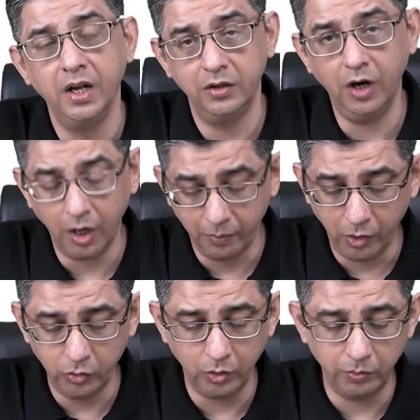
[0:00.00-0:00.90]
the
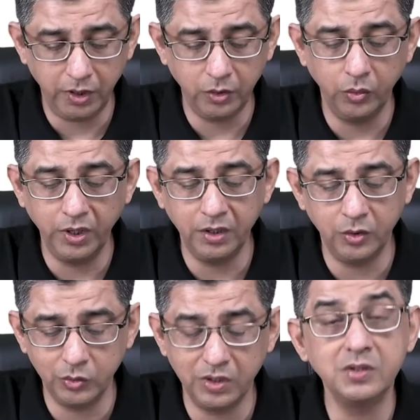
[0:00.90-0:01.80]
amount of blood going
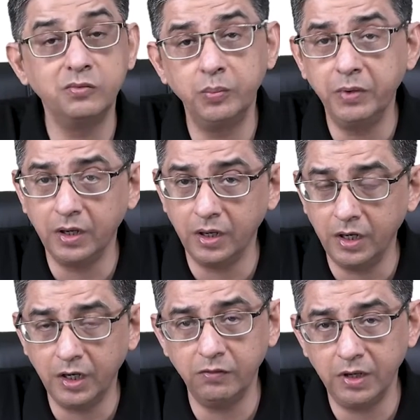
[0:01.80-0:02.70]
into this would be
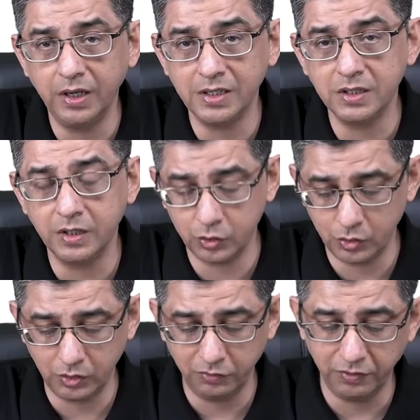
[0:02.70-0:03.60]
relatively lesser.
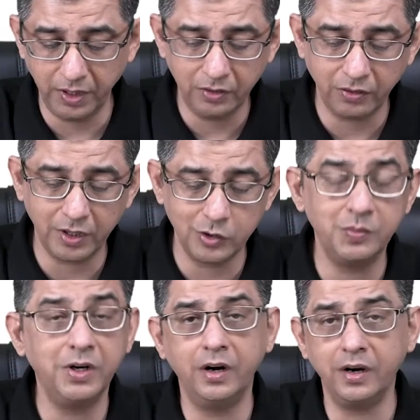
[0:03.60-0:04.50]
So the way
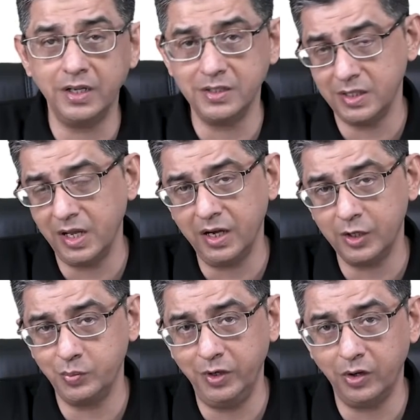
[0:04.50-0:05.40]
tricuspid atresia
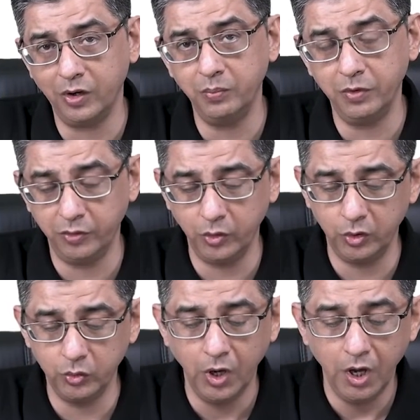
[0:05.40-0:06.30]
has been drawn before
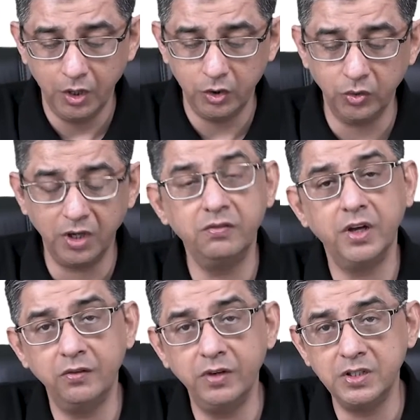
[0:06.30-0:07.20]
you, you can
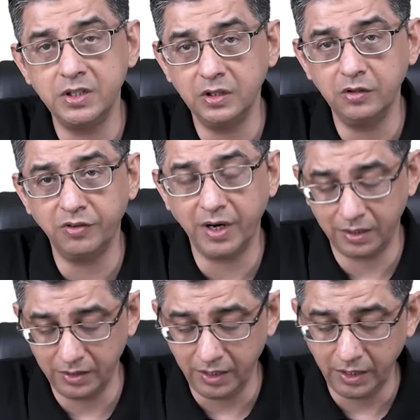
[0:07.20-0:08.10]
very well see the
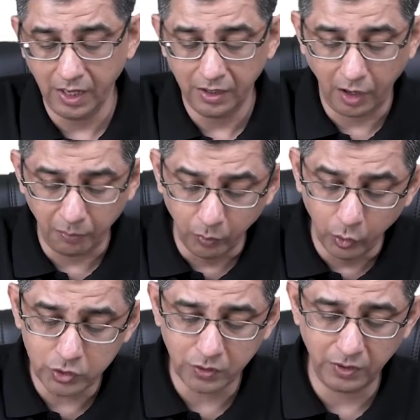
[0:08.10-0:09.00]
fact that
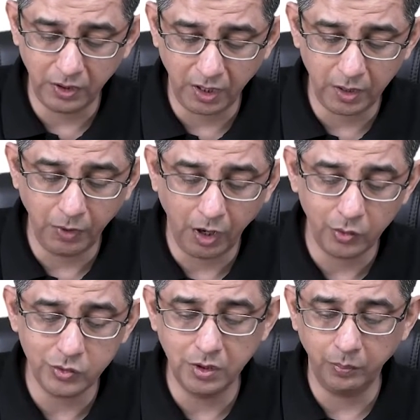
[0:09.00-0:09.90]
most of the time,
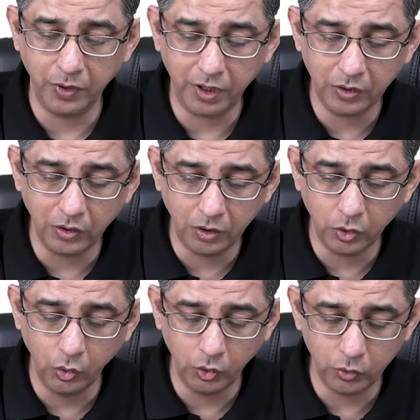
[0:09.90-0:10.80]
how's the blood gonna
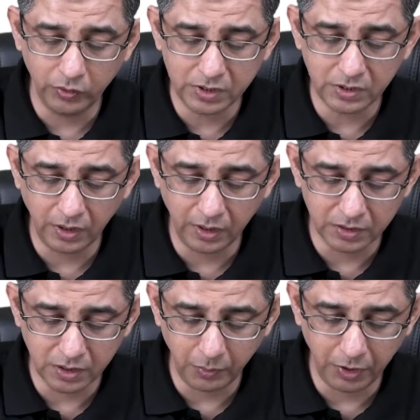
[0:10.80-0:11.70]
go towards the
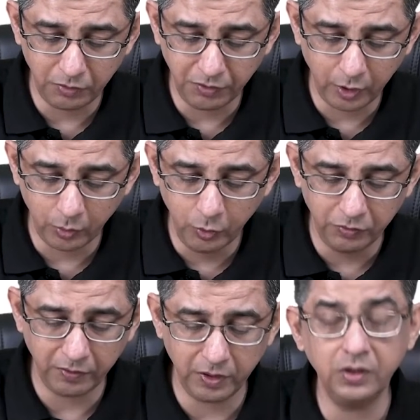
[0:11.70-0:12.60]
lungs? I mean, if I remove
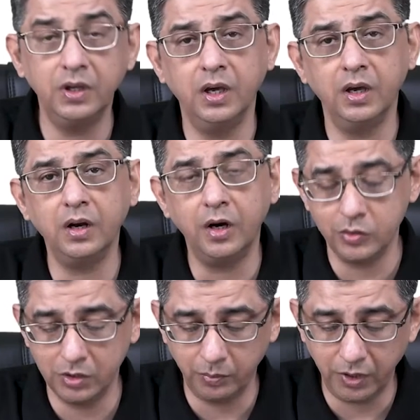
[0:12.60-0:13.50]
everything here,
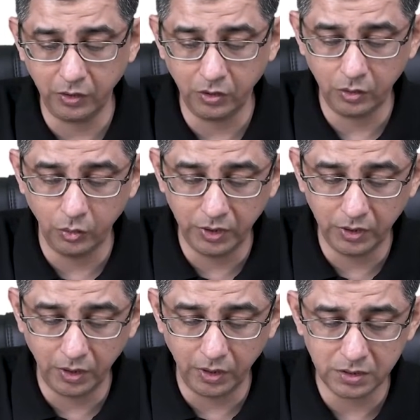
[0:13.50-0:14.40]
how's the blood gonna go in
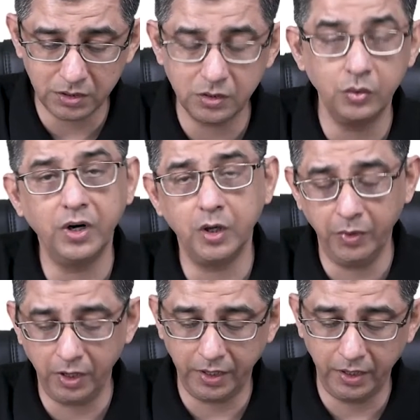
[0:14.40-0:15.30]
the lungs? Just look at my
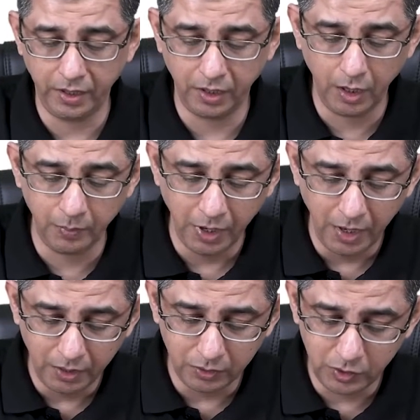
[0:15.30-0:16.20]
line diagram.
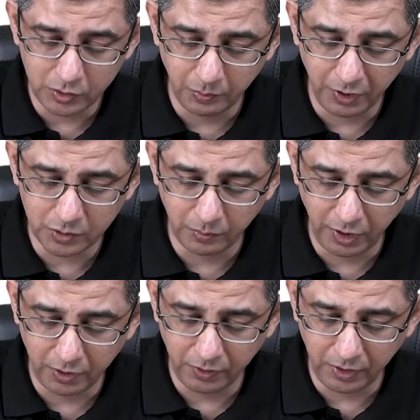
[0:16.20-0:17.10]
This mixed
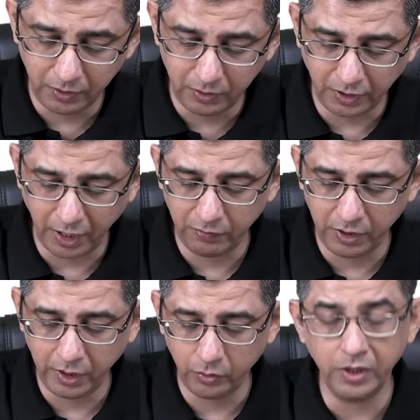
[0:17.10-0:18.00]
blood will travel
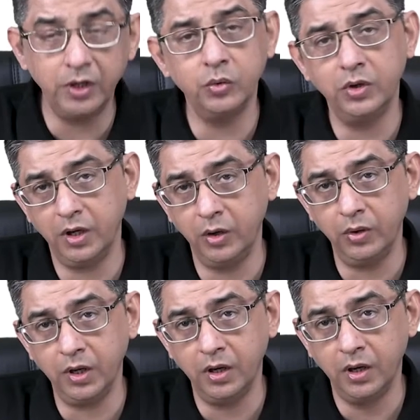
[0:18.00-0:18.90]
down into the
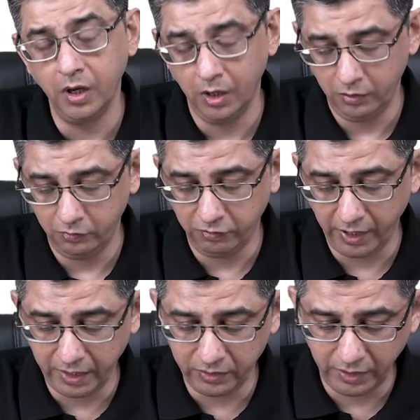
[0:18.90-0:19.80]
aorta.
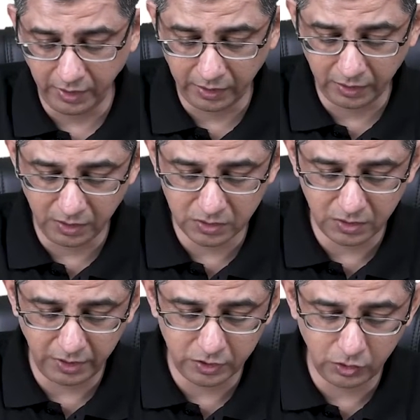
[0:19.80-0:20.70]
Via the ductus,
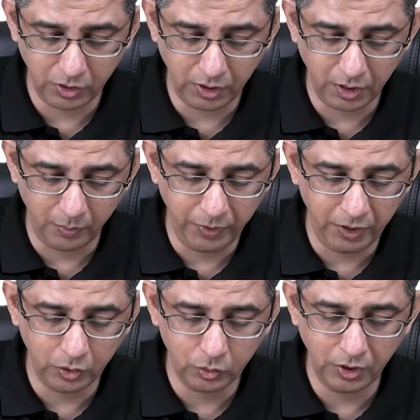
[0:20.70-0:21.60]
it's gonna come
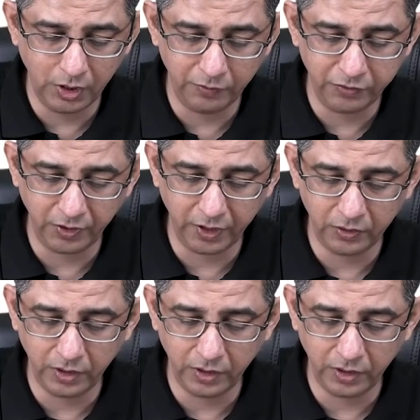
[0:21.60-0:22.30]
into the left side of